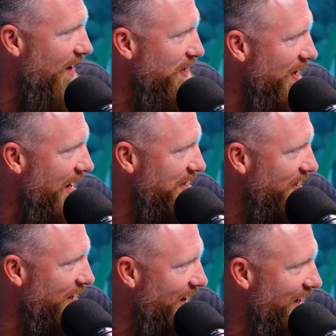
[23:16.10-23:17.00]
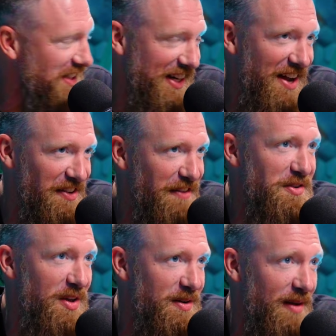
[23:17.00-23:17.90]
a character actor in uh, S N L and a
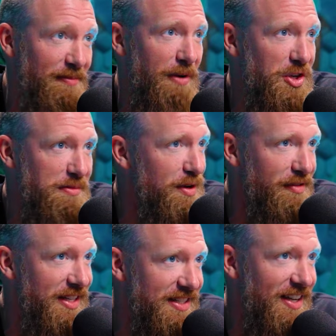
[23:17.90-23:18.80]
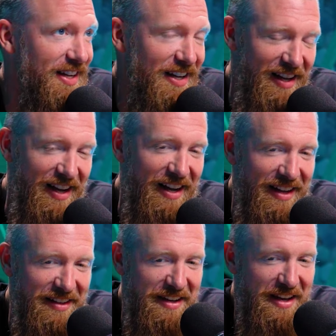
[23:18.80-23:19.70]
few other Dude, a bunch of movies.
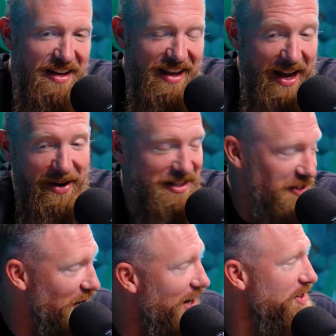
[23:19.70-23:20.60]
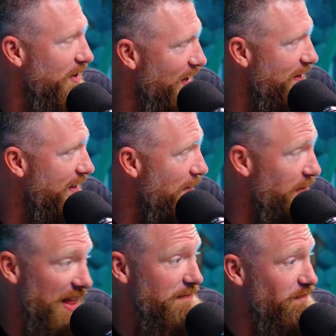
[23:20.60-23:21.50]
Uh, anyway, so Josh started that,
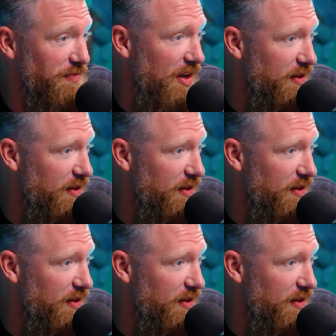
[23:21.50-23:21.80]
but then.